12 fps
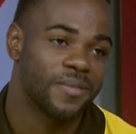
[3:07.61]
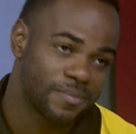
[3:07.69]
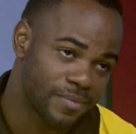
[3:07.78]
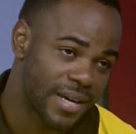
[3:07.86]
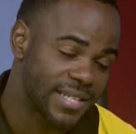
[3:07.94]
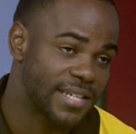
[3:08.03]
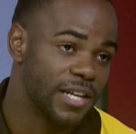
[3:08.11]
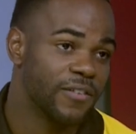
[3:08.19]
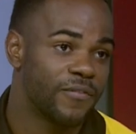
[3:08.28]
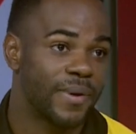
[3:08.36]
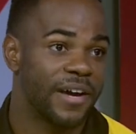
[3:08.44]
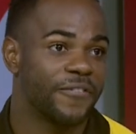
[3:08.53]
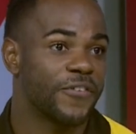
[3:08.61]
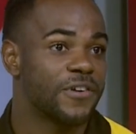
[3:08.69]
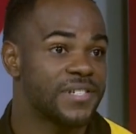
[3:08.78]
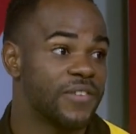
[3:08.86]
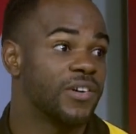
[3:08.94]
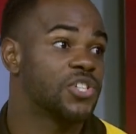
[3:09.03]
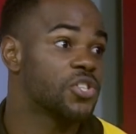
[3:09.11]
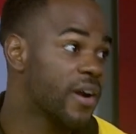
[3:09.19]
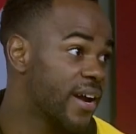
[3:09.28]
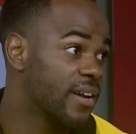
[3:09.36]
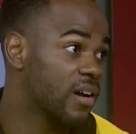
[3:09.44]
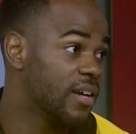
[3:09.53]
Myself, my first ever
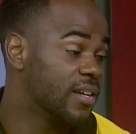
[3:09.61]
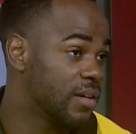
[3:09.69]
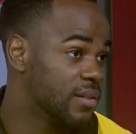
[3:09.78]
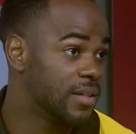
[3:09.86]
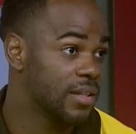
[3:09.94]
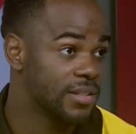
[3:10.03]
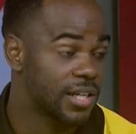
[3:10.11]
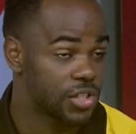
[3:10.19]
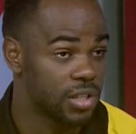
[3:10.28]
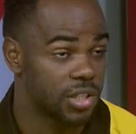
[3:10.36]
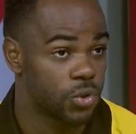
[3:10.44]
try in a national